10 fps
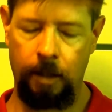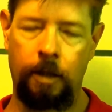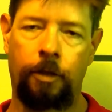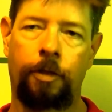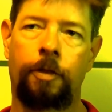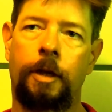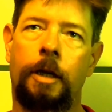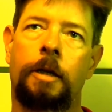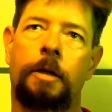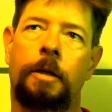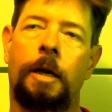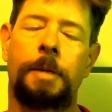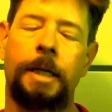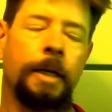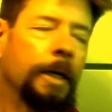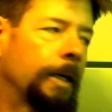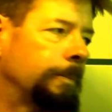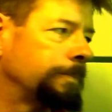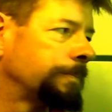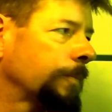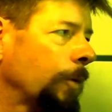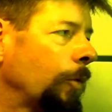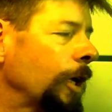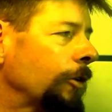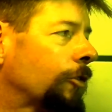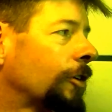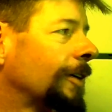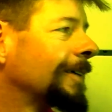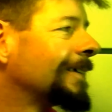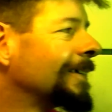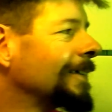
Get a thick, I mean, a, uh, um, rich,